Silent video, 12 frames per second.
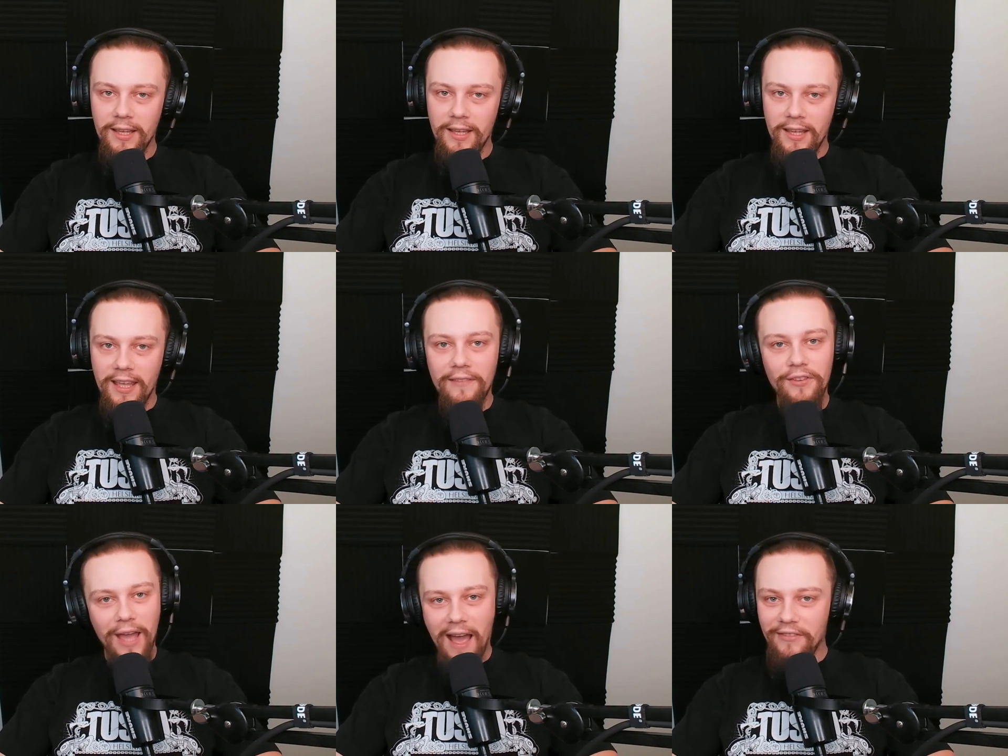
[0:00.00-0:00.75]
If
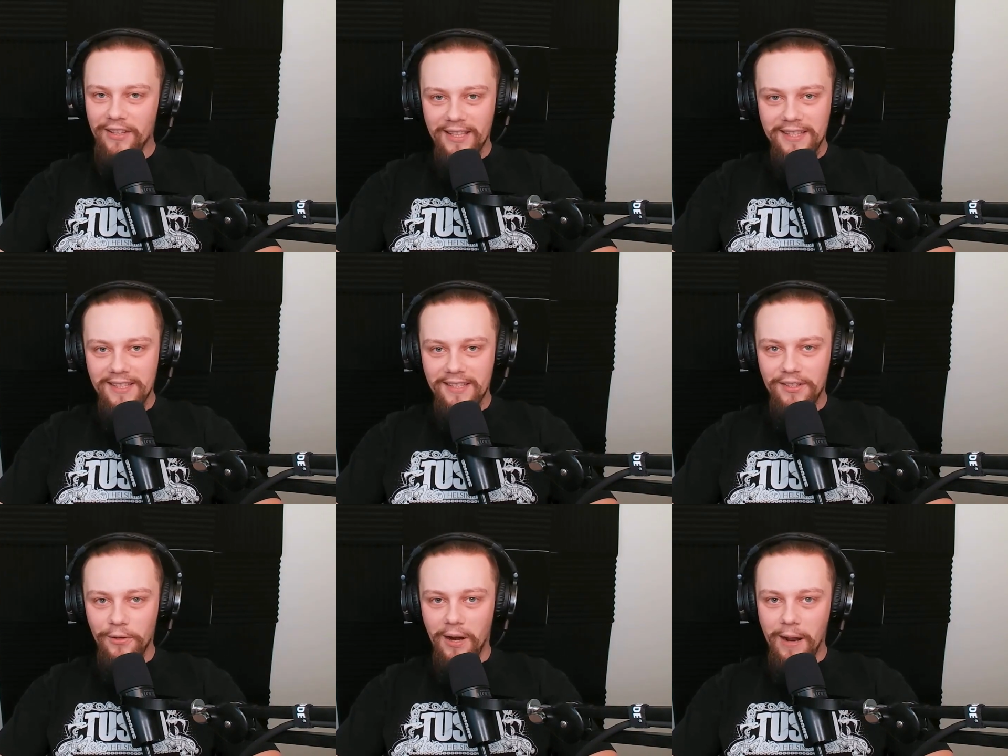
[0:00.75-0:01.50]
you haven't listened
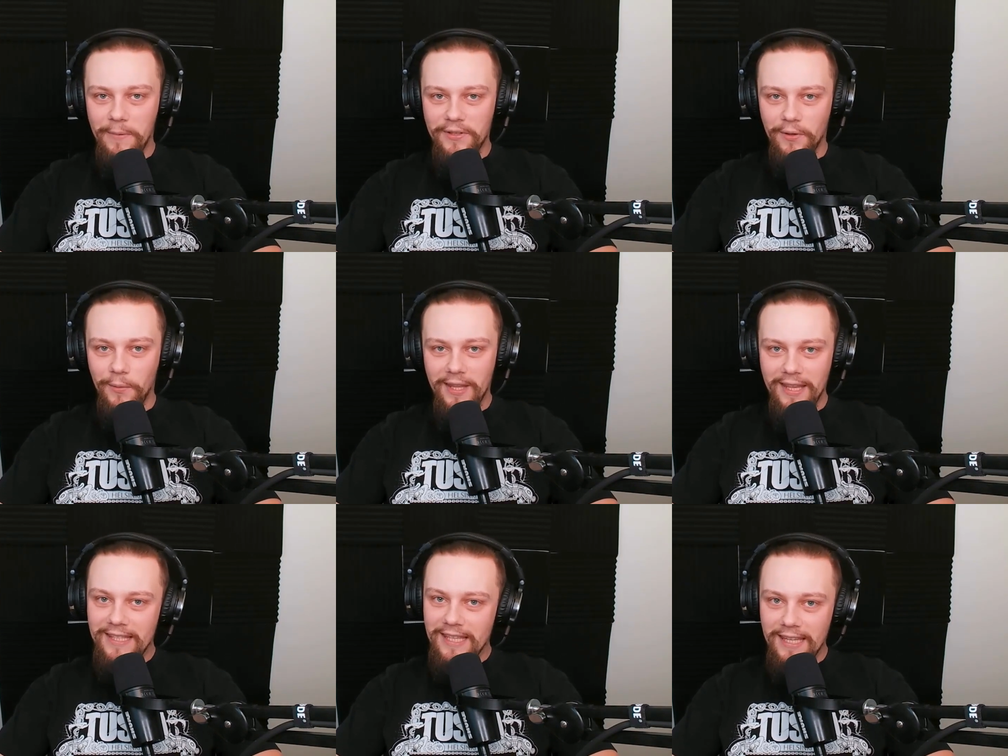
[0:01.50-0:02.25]
to our episode with
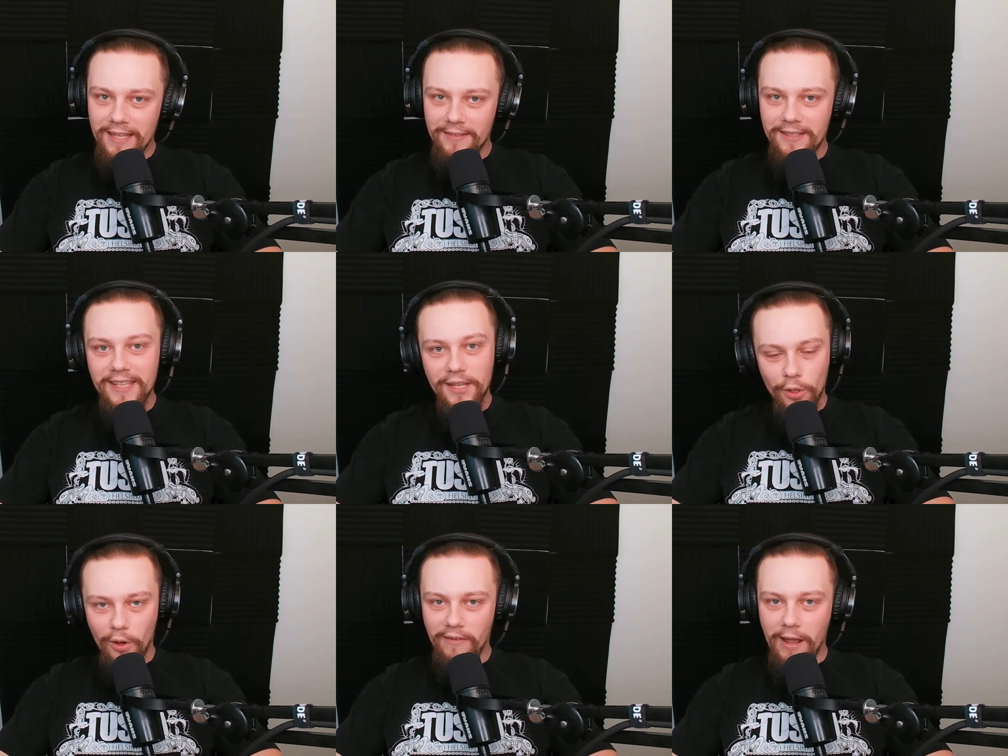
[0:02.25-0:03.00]
Izzy,
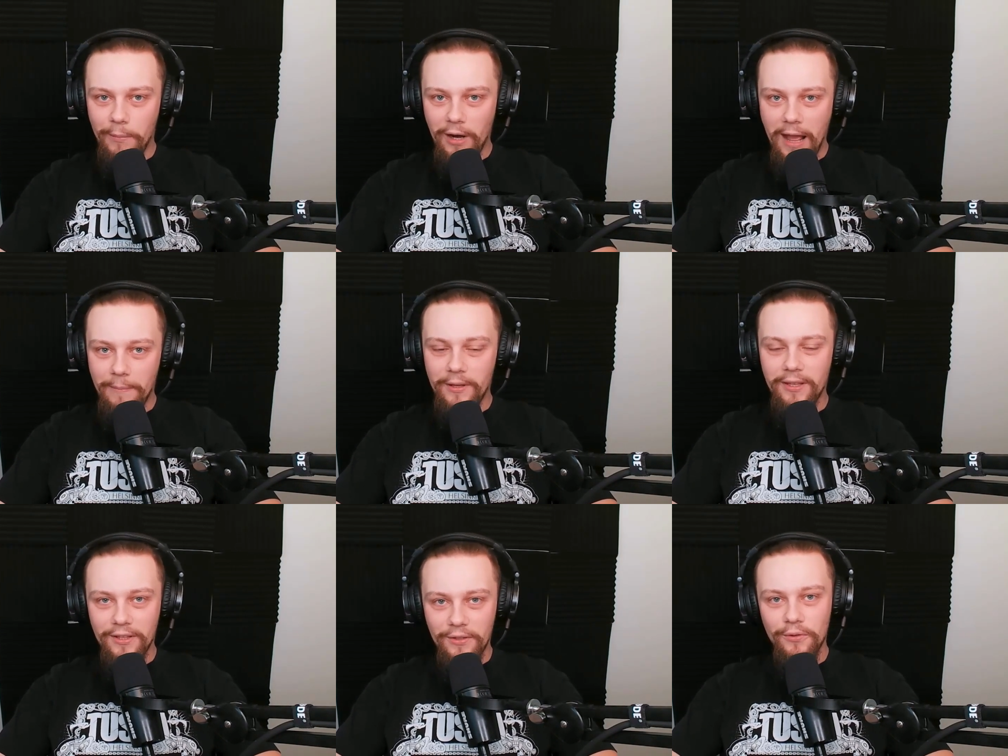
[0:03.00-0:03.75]
CEO of Amber App,
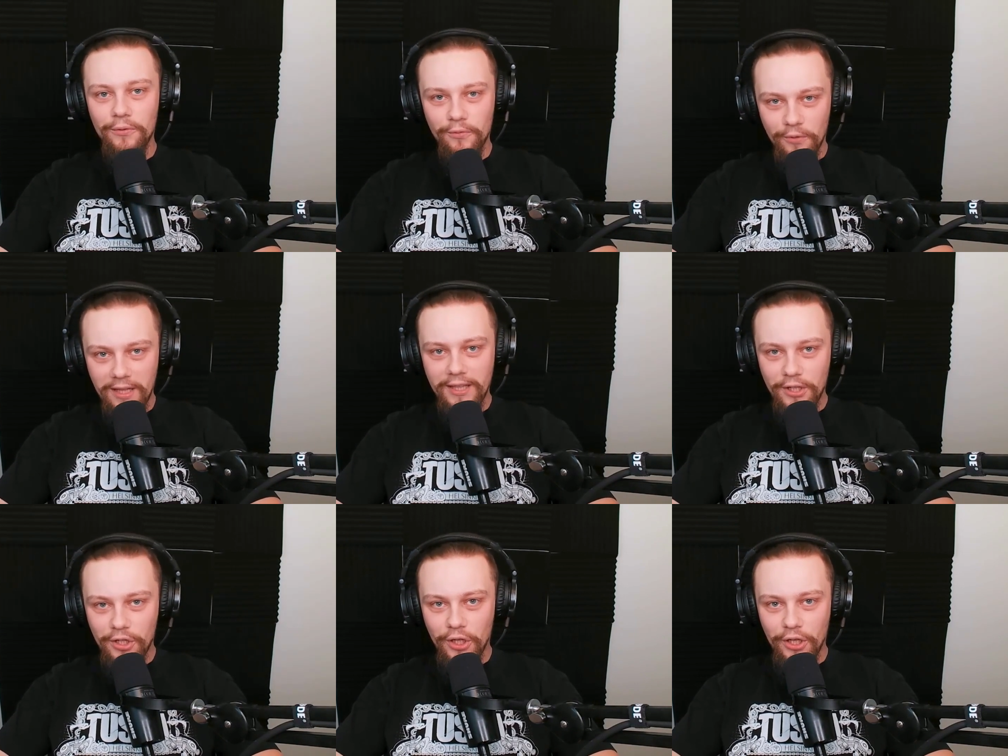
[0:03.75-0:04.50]
you really
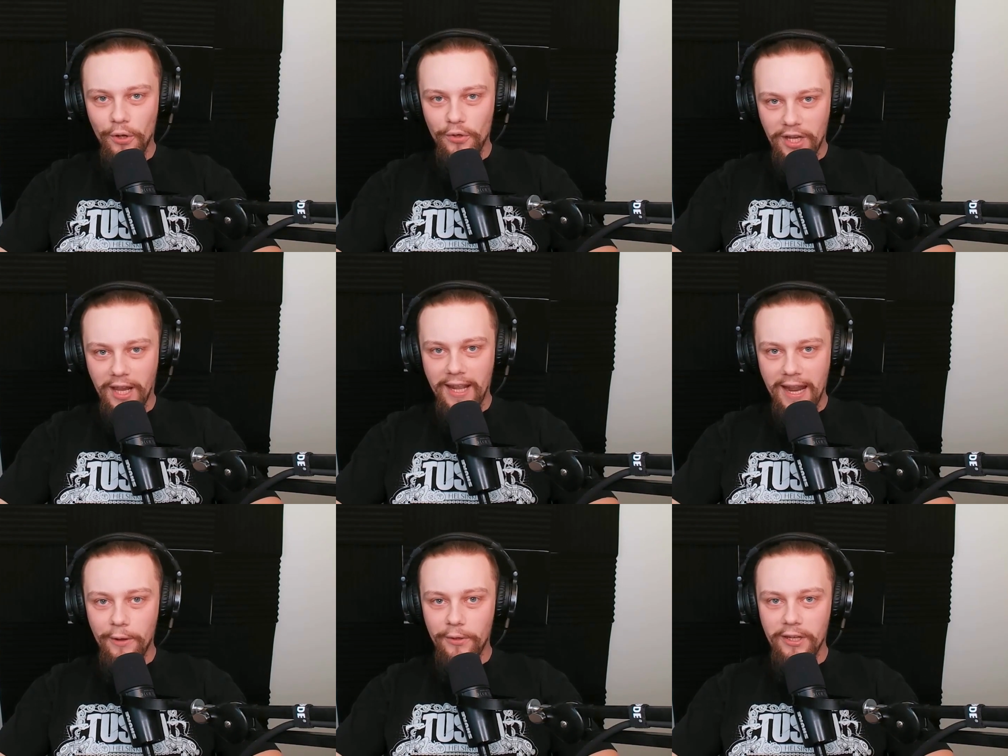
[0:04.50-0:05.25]
should go check it
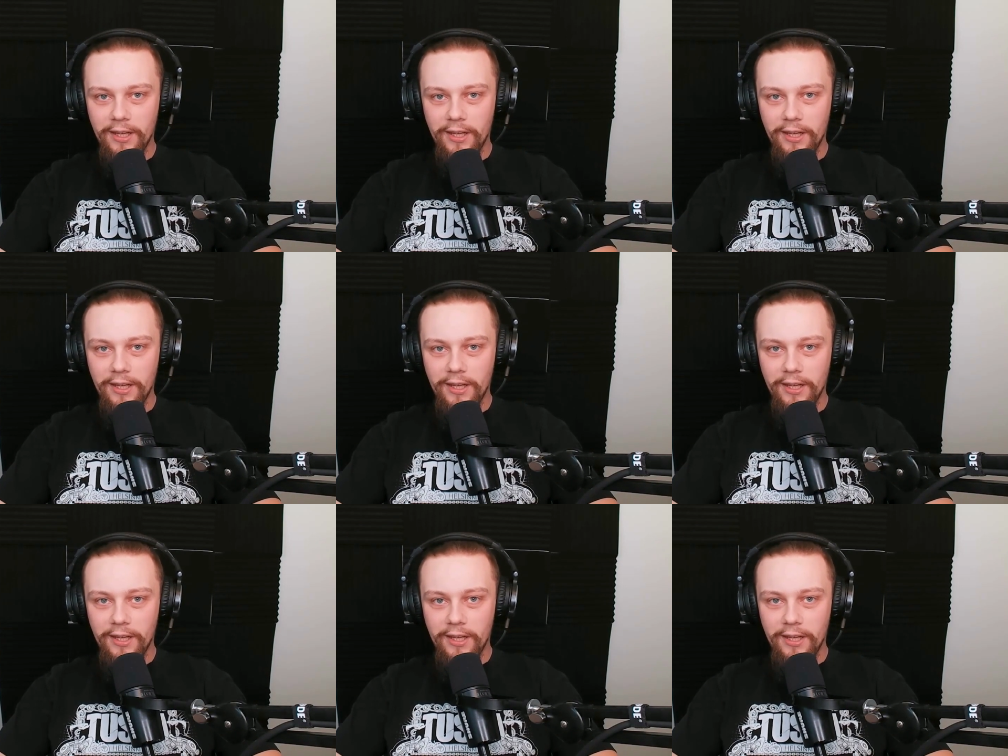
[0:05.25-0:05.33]
out.